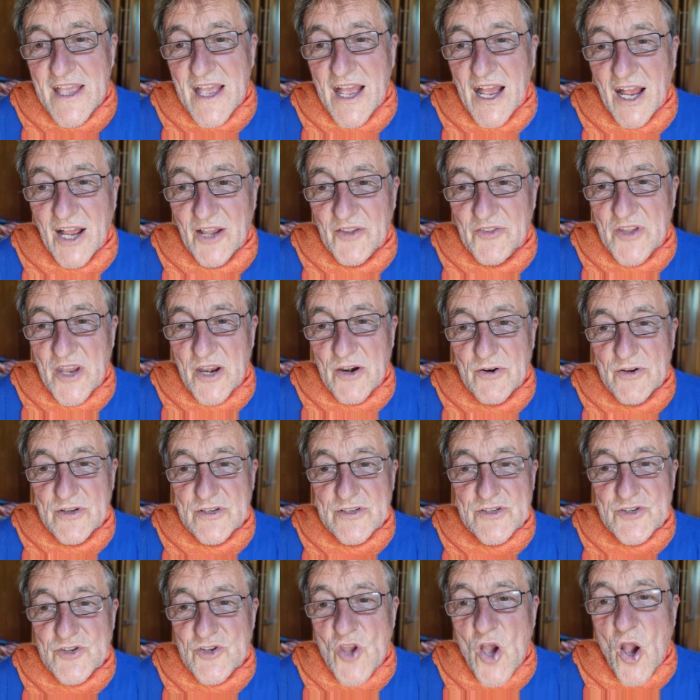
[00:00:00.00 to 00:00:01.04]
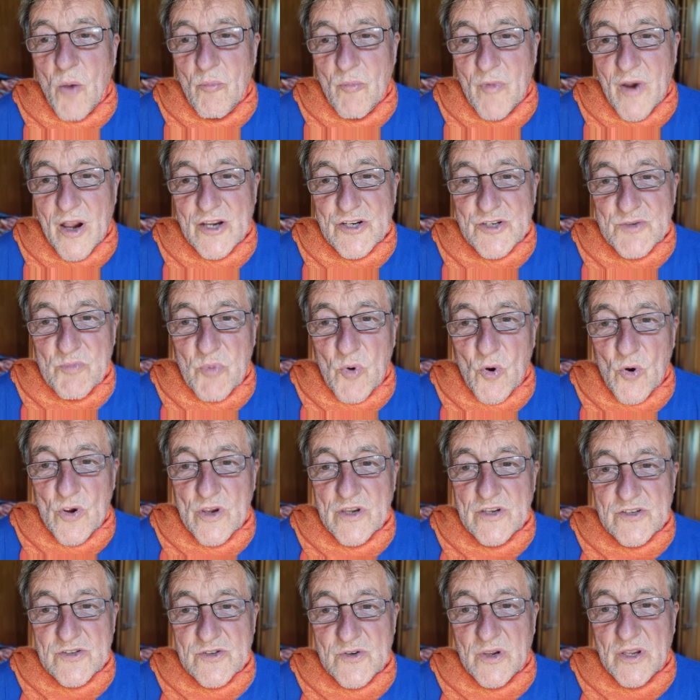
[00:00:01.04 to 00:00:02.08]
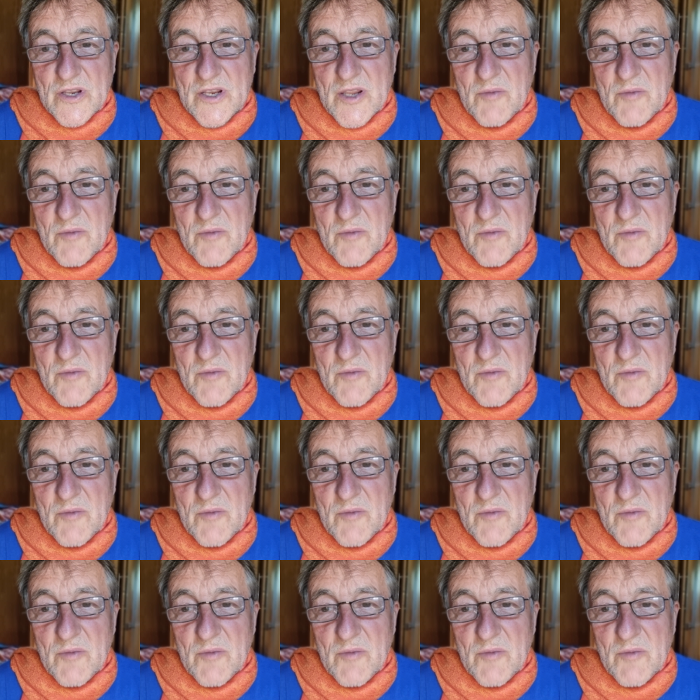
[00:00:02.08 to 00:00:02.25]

and there is not much point to it.